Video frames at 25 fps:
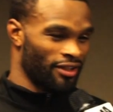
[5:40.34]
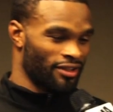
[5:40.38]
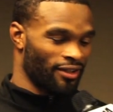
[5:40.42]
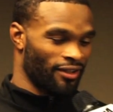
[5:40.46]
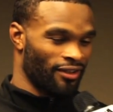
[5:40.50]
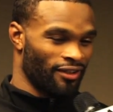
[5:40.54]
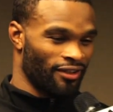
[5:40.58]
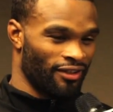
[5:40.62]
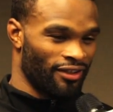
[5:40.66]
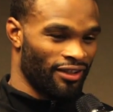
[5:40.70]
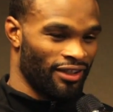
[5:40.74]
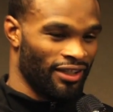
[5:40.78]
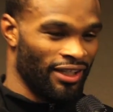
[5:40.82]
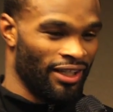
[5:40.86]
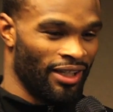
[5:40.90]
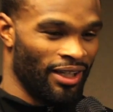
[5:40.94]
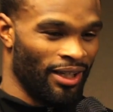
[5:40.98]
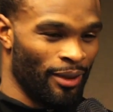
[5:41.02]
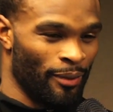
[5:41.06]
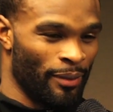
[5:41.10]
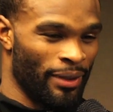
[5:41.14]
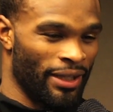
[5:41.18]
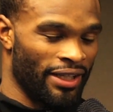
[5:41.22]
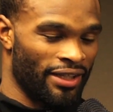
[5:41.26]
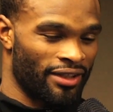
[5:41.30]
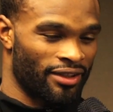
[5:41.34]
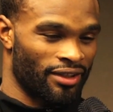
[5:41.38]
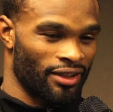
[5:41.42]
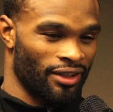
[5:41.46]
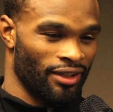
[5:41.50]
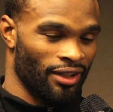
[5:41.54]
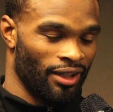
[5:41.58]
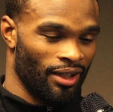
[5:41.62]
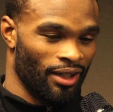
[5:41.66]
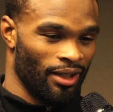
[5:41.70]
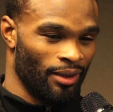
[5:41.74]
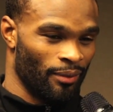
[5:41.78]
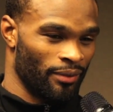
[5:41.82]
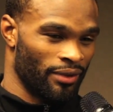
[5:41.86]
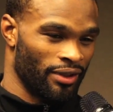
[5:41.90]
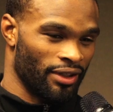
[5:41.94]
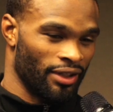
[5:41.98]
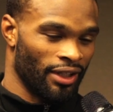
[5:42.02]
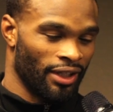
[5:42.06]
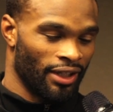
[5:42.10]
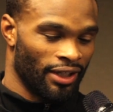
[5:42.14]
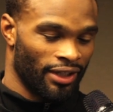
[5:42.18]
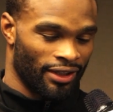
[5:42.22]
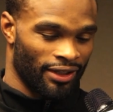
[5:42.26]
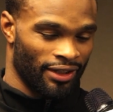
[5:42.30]
turn on
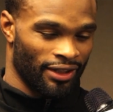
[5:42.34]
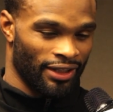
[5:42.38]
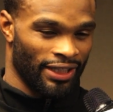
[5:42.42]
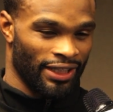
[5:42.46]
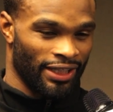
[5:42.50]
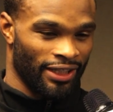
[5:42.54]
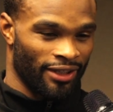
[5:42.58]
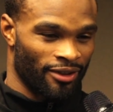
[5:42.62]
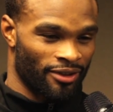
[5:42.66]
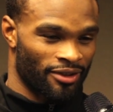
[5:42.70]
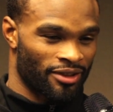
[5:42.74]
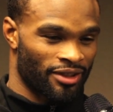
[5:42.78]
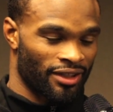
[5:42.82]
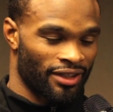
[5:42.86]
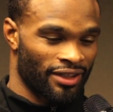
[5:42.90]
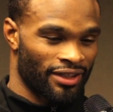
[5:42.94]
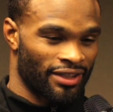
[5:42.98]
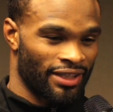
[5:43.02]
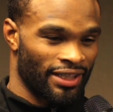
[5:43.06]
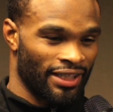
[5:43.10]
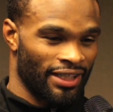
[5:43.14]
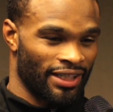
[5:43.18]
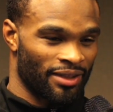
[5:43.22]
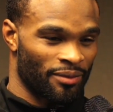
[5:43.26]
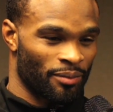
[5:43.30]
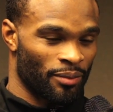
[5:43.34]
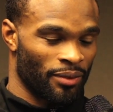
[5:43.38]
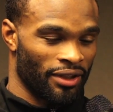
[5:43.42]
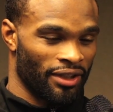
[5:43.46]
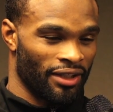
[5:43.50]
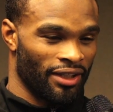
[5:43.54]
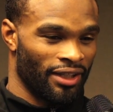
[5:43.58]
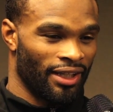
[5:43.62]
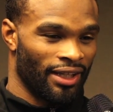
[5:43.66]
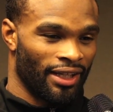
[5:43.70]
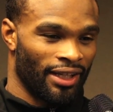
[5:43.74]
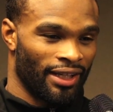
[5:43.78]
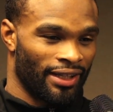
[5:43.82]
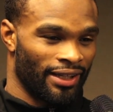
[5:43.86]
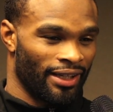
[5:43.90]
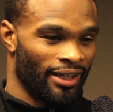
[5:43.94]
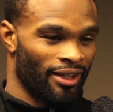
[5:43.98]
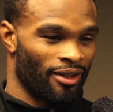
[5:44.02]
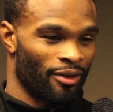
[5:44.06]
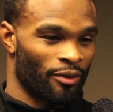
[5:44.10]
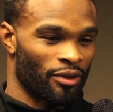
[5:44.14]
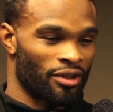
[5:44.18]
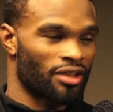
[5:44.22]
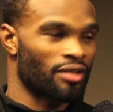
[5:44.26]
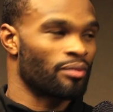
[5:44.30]
the heaters to the seats, but
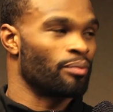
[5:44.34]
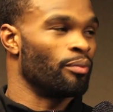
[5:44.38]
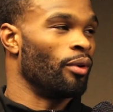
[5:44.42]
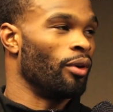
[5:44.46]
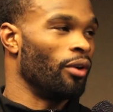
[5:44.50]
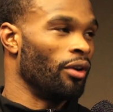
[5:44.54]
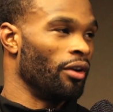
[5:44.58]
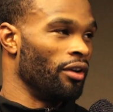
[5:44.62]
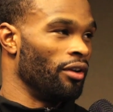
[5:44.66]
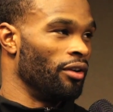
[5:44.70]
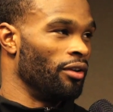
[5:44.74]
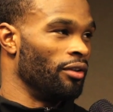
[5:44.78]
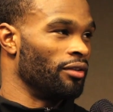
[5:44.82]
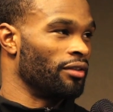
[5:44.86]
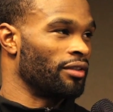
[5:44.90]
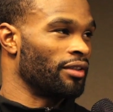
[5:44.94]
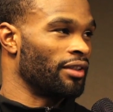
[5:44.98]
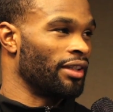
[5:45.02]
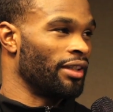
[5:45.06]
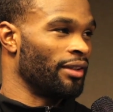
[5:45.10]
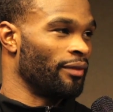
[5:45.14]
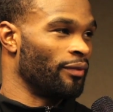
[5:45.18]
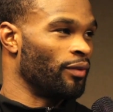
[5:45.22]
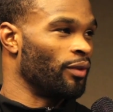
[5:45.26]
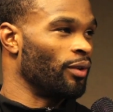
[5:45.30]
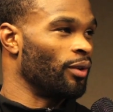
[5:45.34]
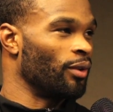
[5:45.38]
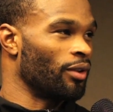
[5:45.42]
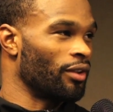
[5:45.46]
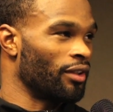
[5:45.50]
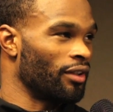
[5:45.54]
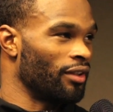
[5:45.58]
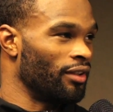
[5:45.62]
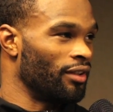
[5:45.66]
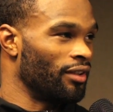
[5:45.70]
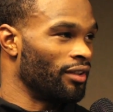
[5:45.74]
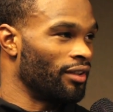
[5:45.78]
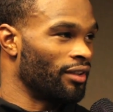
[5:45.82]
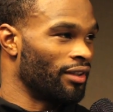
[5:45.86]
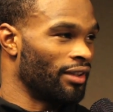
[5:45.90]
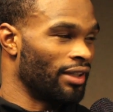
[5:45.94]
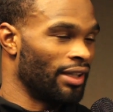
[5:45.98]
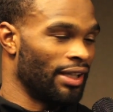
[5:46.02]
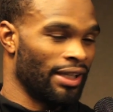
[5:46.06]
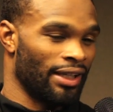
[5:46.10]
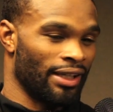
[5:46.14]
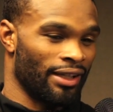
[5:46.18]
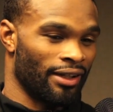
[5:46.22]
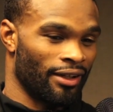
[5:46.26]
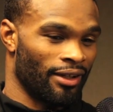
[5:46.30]
they're spoiled in Florida,
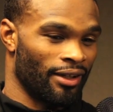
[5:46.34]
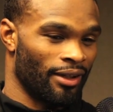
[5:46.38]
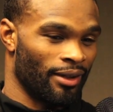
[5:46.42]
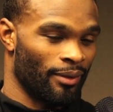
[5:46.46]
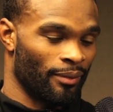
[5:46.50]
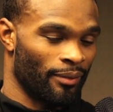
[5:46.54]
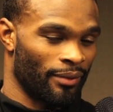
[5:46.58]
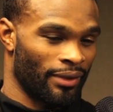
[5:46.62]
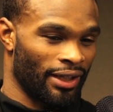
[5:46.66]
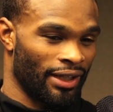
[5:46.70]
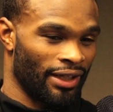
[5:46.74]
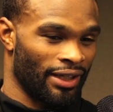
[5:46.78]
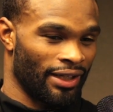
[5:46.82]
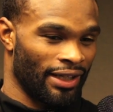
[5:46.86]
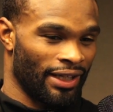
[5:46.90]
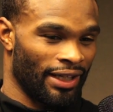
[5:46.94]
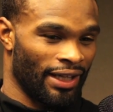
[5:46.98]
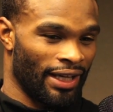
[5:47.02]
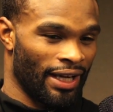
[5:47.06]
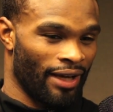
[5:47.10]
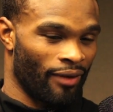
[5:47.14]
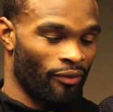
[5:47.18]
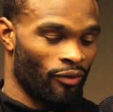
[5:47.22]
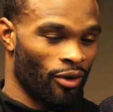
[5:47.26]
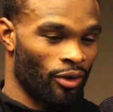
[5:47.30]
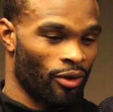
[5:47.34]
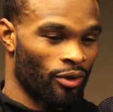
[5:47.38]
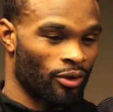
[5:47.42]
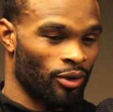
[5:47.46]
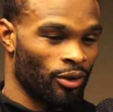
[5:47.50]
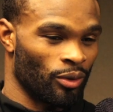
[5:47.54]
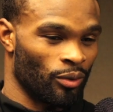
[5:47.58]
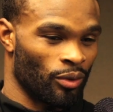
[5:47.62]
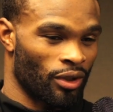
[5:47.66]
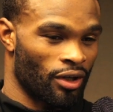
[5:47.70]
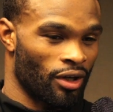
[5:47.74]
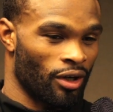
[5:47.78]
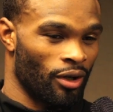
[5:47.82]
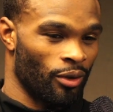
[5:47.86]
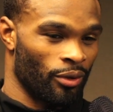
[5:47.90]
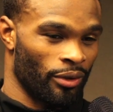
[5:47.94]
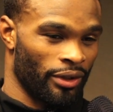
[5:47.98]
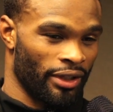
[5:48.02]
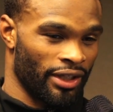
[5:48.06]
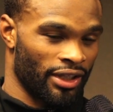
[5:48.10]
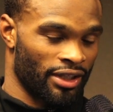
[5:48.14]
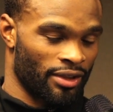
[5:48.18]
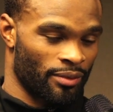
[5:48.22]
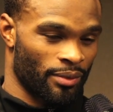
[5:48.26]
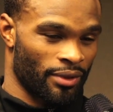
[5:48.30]
and they have no clue what cold
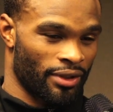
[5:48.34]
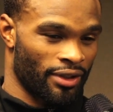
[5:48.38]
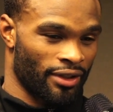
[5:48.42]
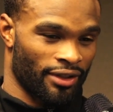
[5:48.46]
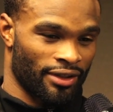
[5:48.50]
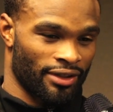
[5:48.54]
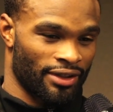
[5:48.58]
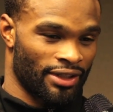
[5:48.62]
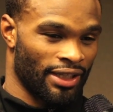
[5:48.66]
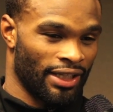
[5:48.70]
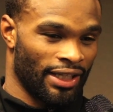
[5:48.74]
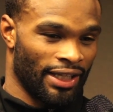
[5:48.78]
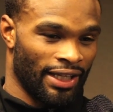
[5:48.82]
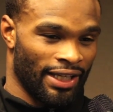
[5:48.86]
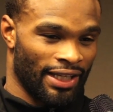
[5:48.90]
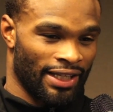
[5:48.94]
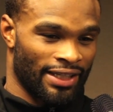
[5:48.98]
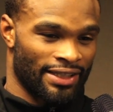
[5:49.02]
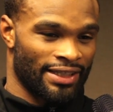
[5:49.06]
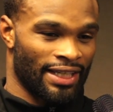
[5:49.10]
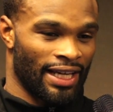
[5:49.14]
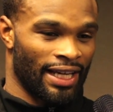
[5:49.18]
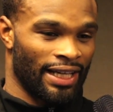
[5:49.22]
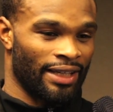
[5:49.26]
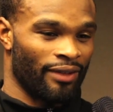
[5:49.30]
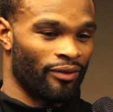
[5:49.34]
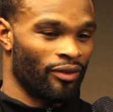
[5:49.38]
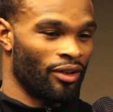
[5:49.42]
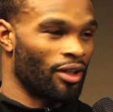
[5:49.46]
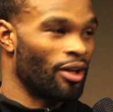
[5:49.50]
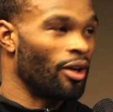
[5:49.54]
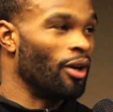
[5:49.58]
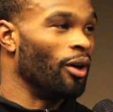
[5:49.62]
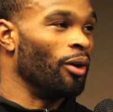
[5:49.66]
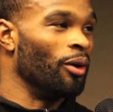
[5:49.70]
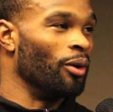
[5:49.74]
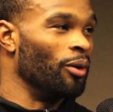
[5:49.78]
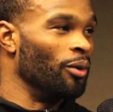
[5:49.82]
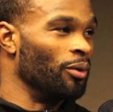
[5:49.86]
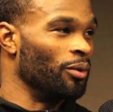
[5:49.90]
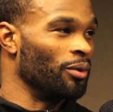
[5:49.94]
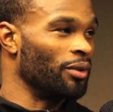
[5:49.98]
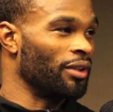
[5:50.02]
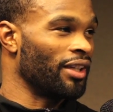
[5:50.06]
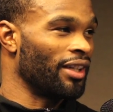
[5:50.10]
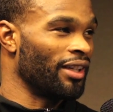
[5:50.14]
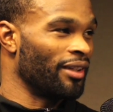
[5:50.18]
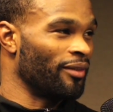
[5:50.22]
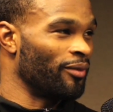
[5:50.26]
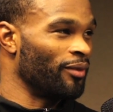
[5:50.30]
is because it's not even cold
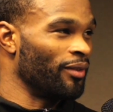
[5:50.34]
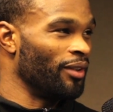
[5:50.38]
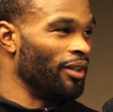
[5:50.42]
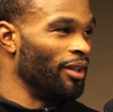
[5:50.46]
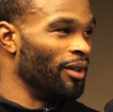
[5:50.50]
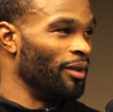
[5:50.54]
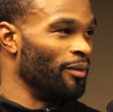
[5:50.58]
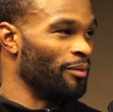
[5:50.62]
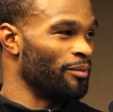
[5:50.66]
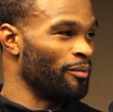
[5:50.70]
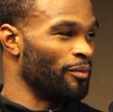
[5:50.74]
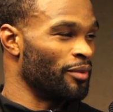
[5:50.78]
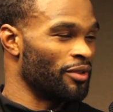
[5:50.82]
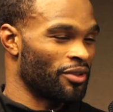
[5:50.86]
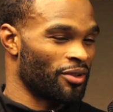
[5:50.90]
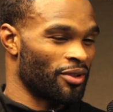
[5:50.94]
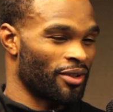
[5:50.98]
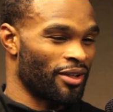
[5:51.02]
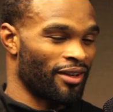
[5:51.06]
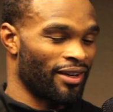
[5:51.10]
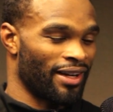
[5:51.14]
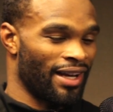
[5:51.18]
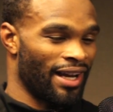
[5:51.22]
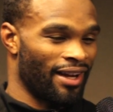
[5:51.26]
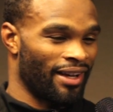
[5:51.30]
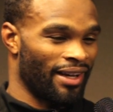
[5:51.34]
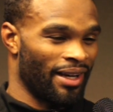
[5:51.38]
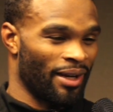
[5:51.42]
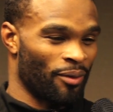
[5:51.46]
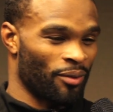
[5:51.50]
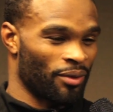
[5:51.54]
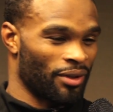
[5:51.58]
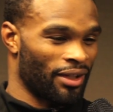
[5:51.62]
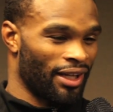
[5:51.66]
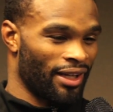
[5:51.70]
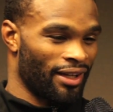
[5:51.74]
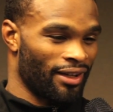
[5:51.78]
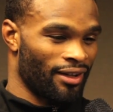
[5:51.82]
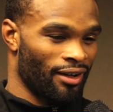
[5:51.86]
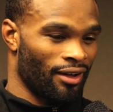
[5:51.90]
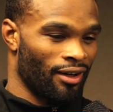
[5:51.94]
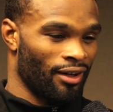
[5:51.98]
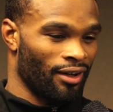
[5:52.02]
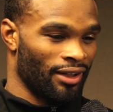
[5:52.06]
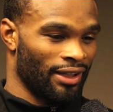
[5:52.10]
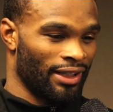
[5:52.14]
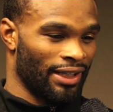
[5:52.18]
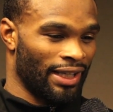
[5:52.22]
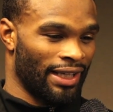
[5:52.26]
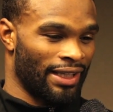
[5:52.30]
in Missouri right now, and they were like
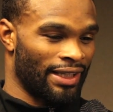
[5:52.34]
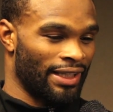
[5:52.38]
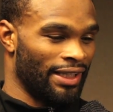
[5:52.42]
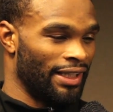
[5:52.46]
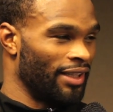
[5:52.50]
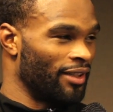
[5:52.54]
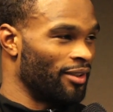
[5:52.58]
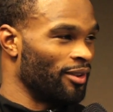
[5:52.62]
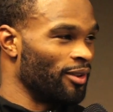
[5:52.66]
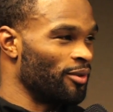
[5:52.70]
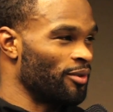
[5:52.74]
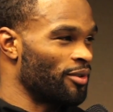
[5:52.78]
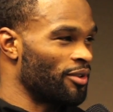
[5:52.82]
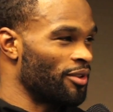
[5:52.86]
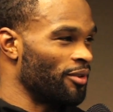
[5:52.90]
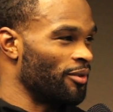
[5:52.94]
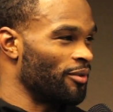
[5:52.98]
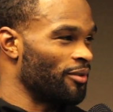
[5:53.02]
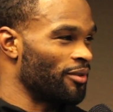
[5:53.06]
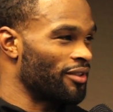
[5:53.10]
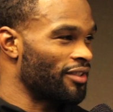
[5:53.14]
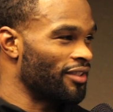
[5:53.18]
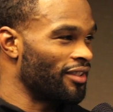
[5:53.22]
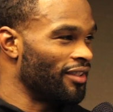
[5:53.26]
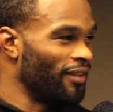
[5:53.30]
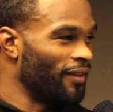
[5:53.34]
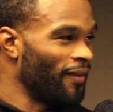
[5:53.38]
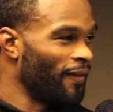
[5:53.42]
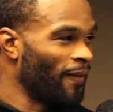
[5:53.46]
all like igloo suits.